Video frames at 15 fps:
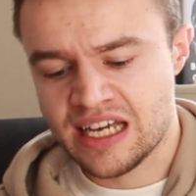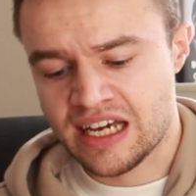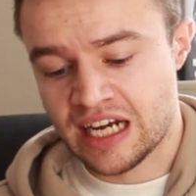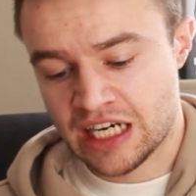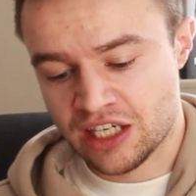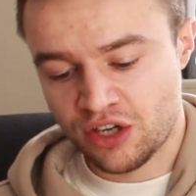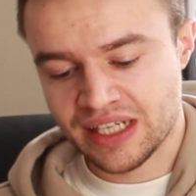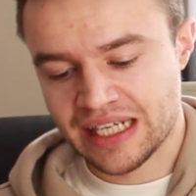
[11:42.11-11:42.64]
And
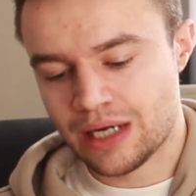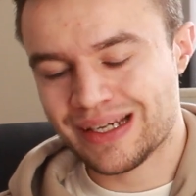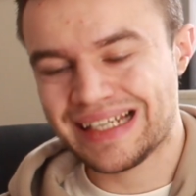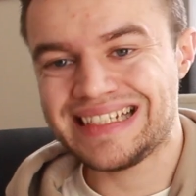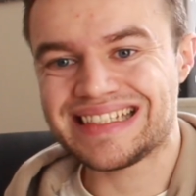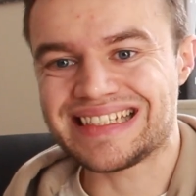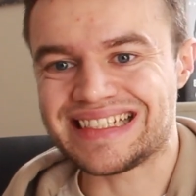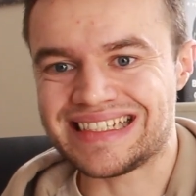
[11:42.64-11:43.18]
I like how
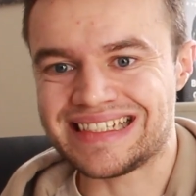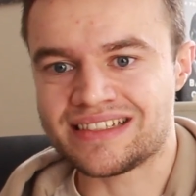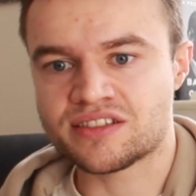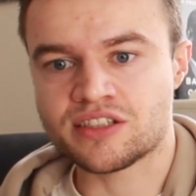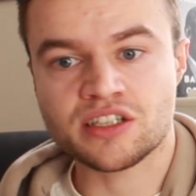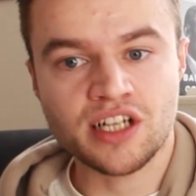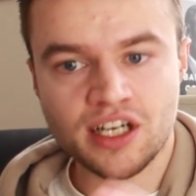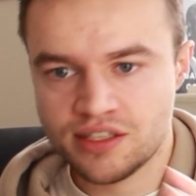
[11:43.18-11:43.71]
easy it is
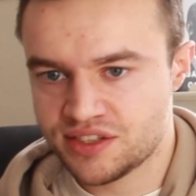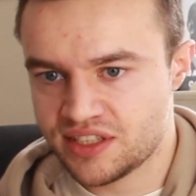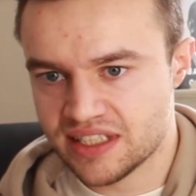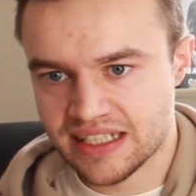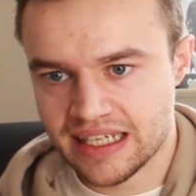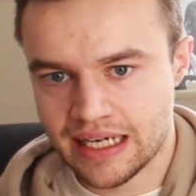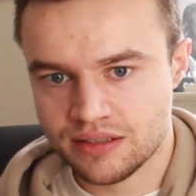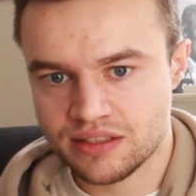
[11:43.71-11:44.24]
to close the
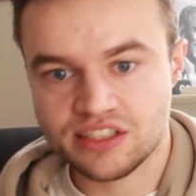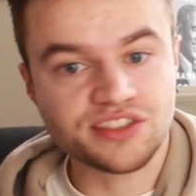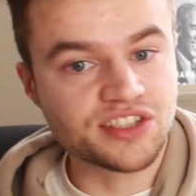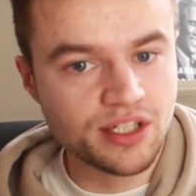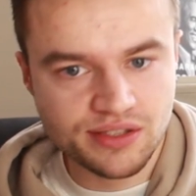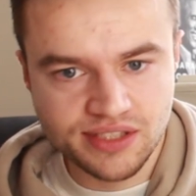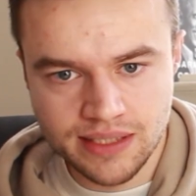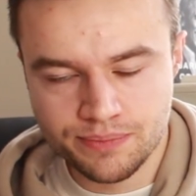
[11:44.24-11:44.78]
account. It's
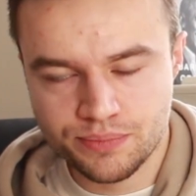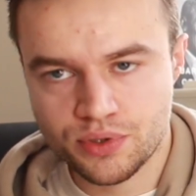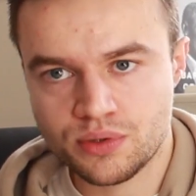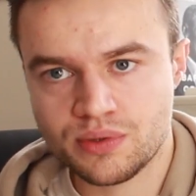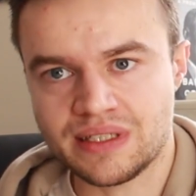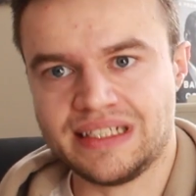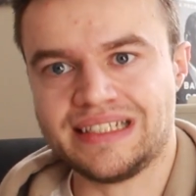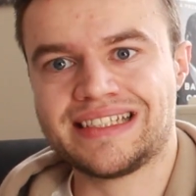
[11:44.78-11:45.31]
so
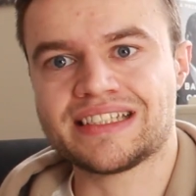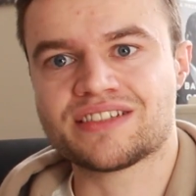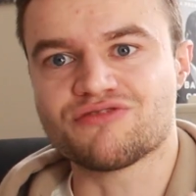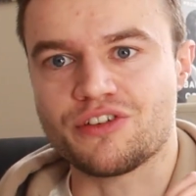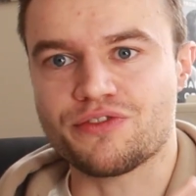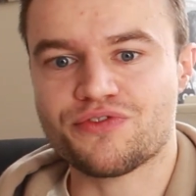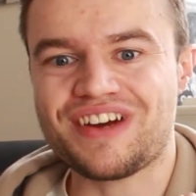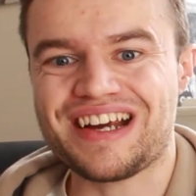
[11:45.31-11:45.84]
simple, and this is
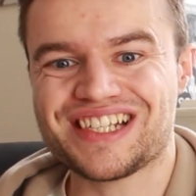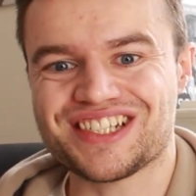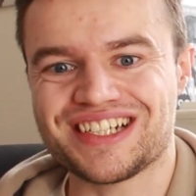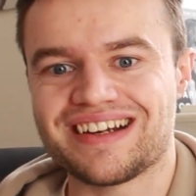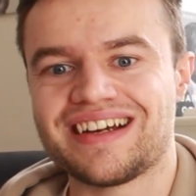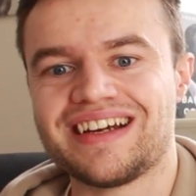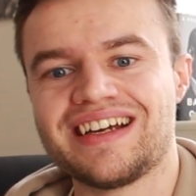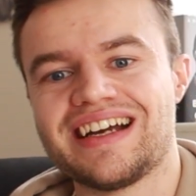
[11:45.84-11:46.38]

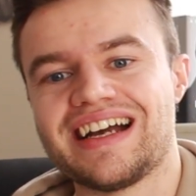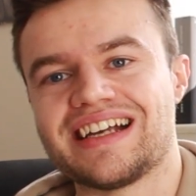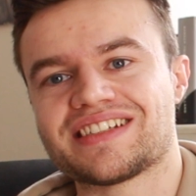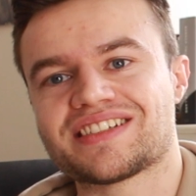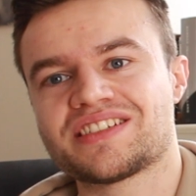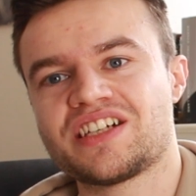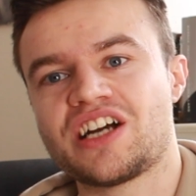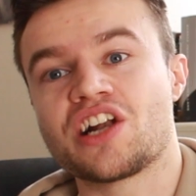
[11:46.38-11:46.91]
refreshing,
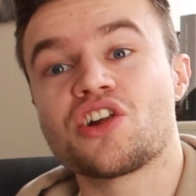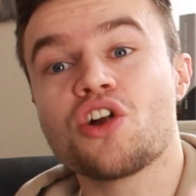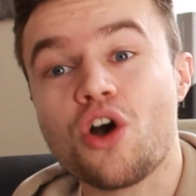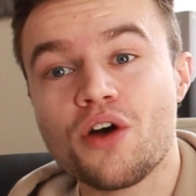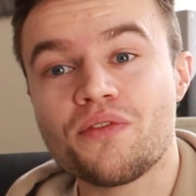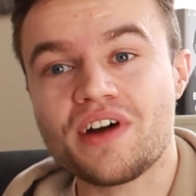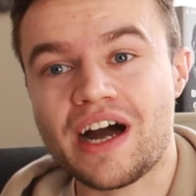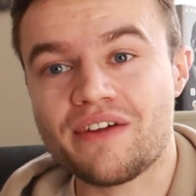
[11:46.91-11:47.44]
as a
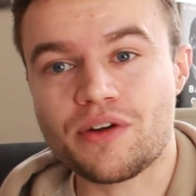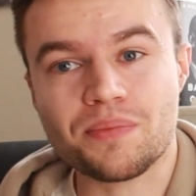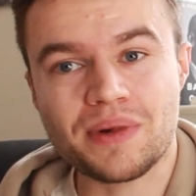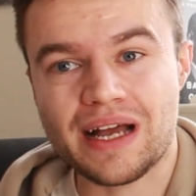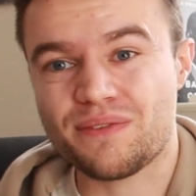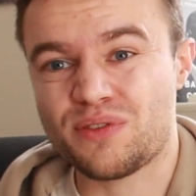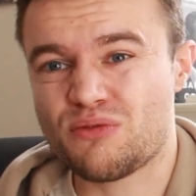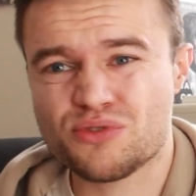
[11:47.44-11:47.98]
lot of other
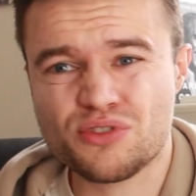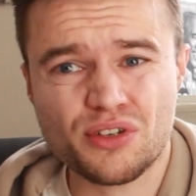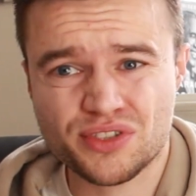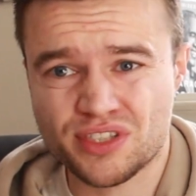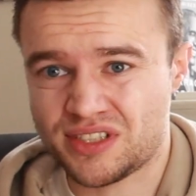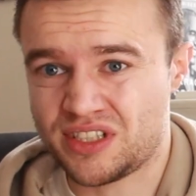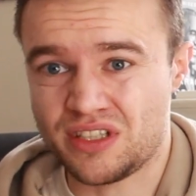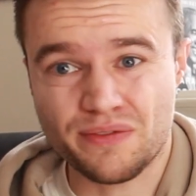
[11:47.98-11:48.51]
platforms, not
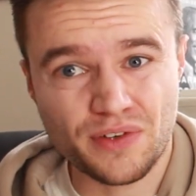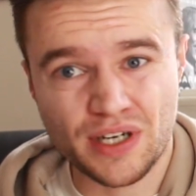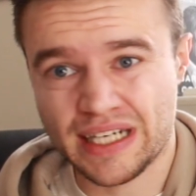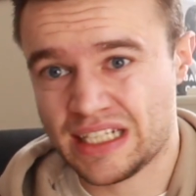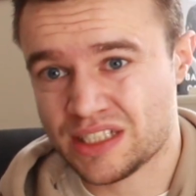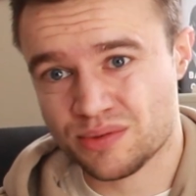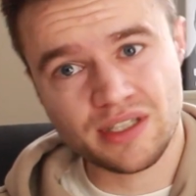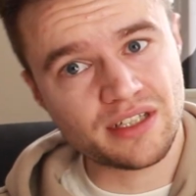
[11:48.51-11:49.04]
just in the
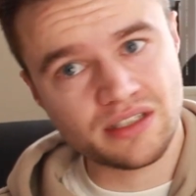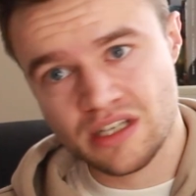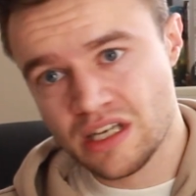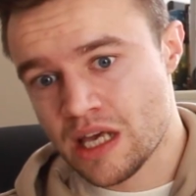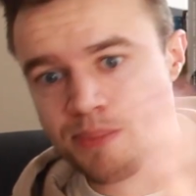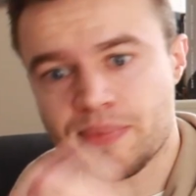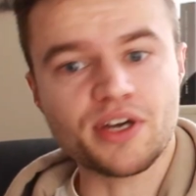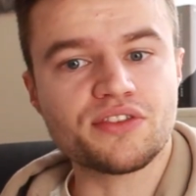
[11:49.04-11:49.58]
finance world,
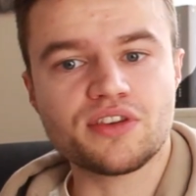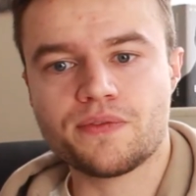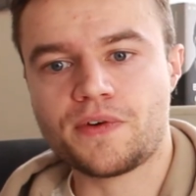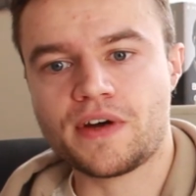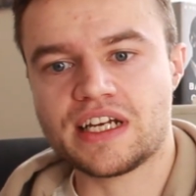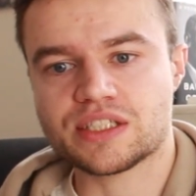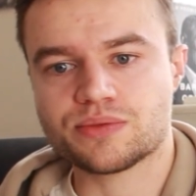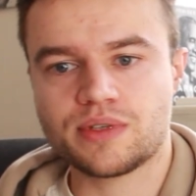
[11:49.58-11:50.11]
beyond the
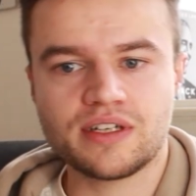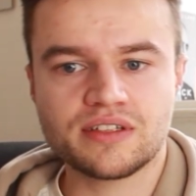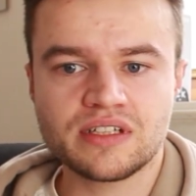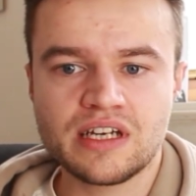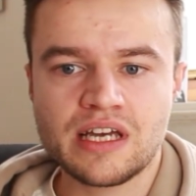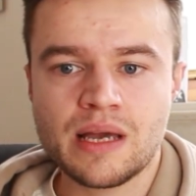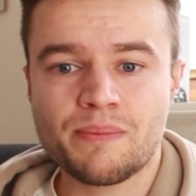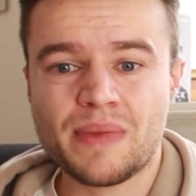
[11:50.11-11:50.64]
finance world,
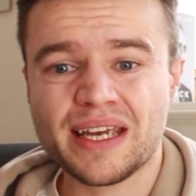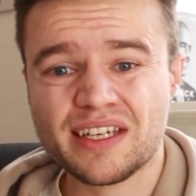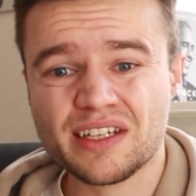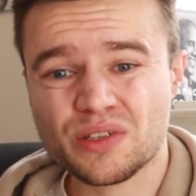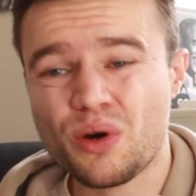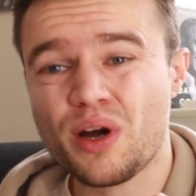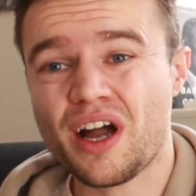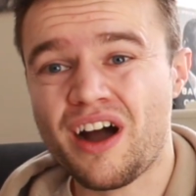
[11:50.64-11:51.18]
make
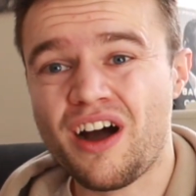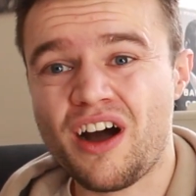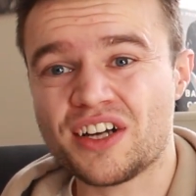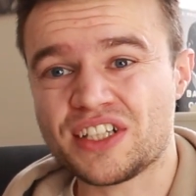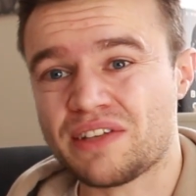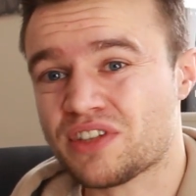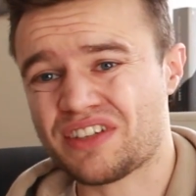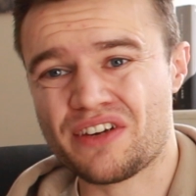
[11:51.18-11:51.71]
it quite hard.
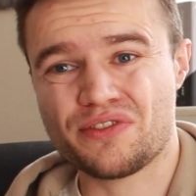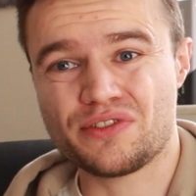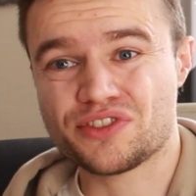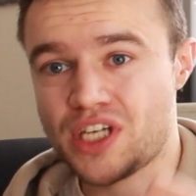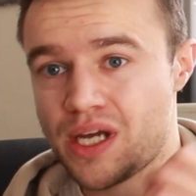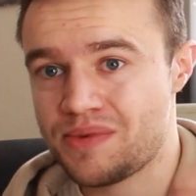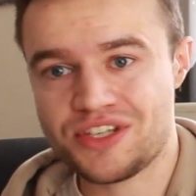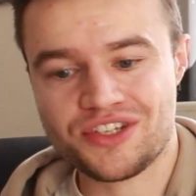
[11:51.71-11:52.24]
You have to go through
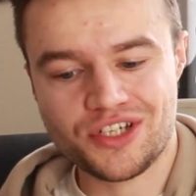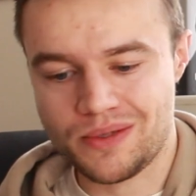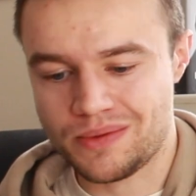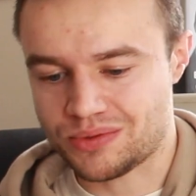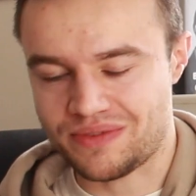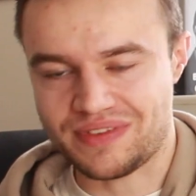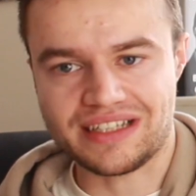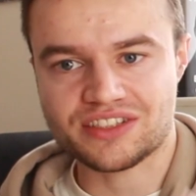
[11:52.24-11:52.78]
so many
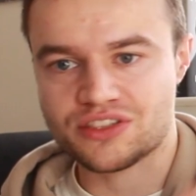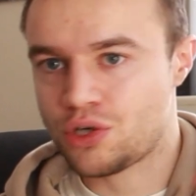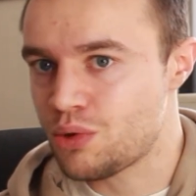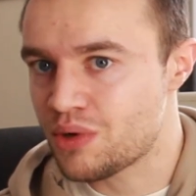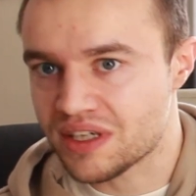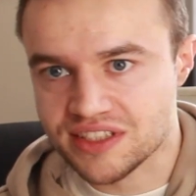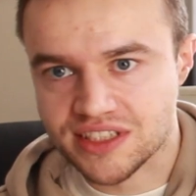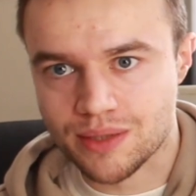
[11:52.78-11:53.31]
hoops, whether that's
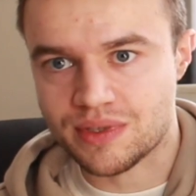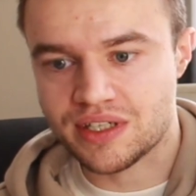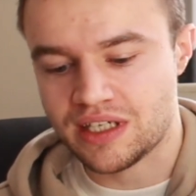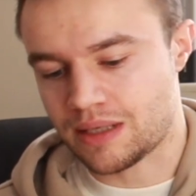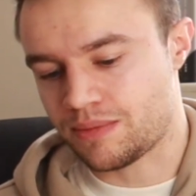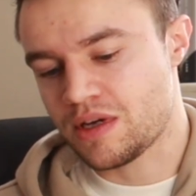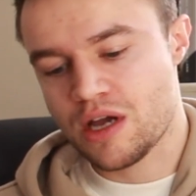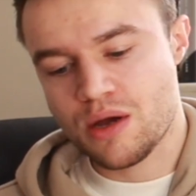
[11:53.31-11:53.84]
calling someone
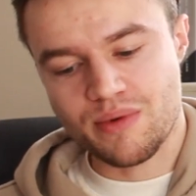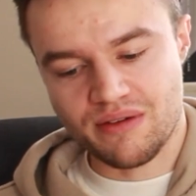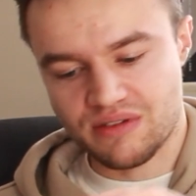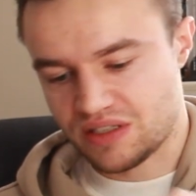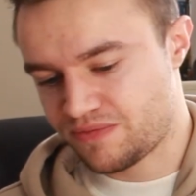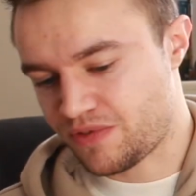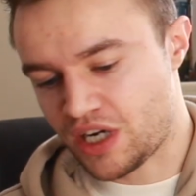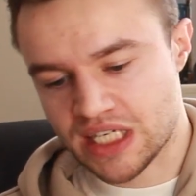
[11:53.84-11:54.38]
up, whether
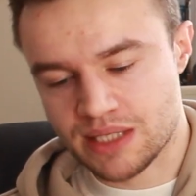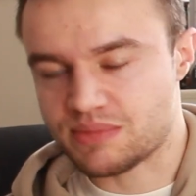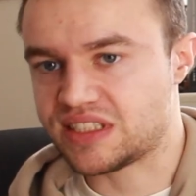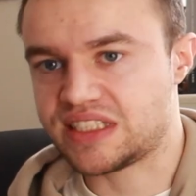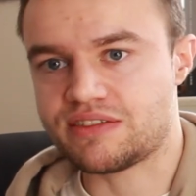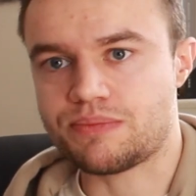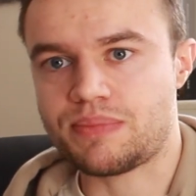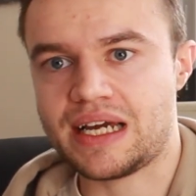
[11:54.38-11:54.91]
it's finding a
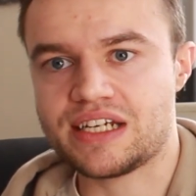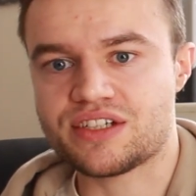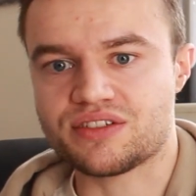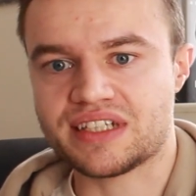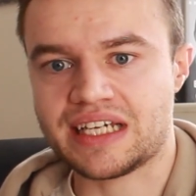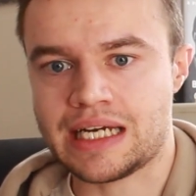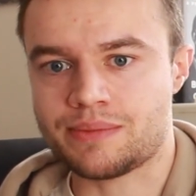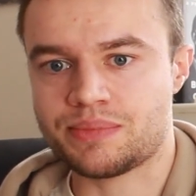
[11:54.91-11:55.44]
specific page on
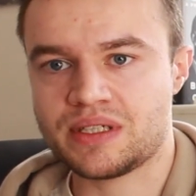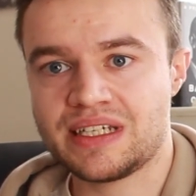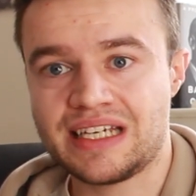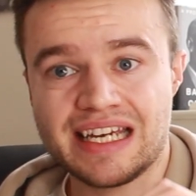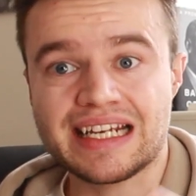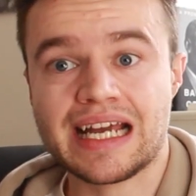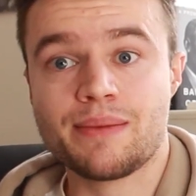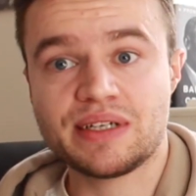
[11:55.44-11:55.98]
the app.
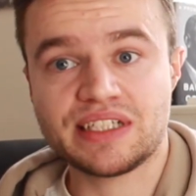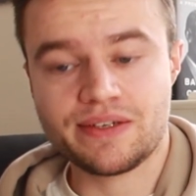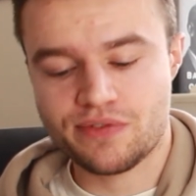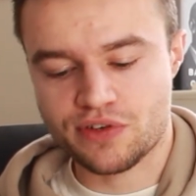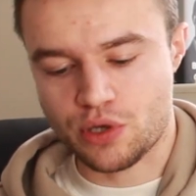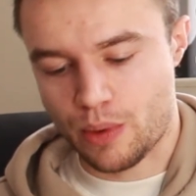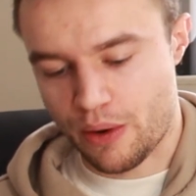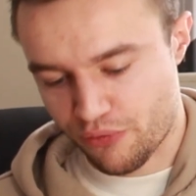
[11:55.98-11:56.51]
It can be
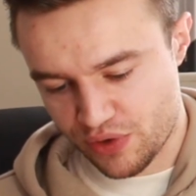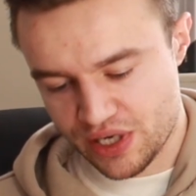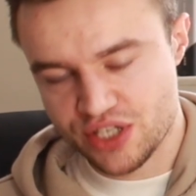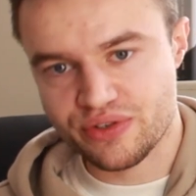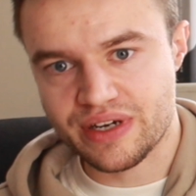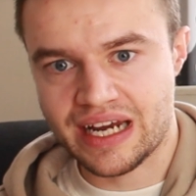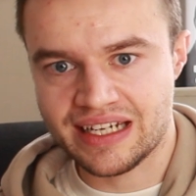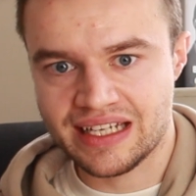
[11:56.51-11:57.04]
difficult. With
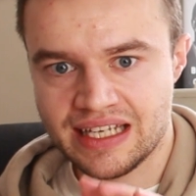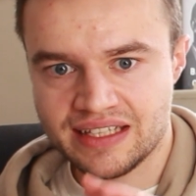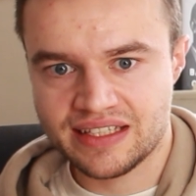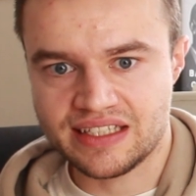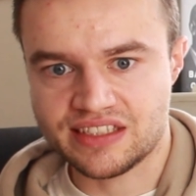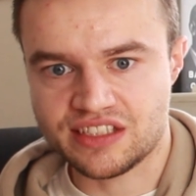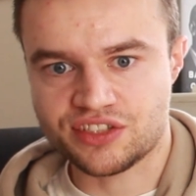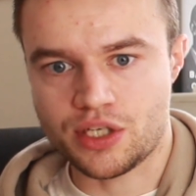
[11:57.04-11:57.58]
Freetrade,
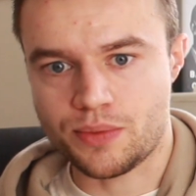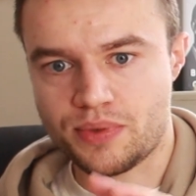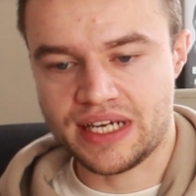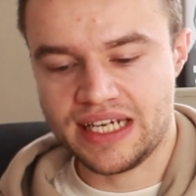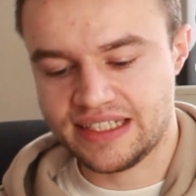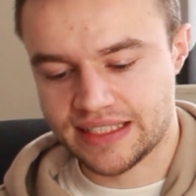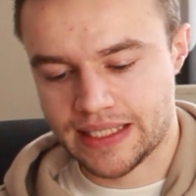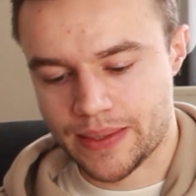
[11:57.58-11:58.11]
this is super
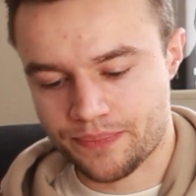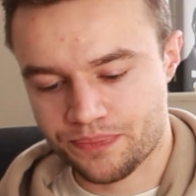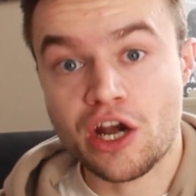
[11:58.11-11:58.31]
easy.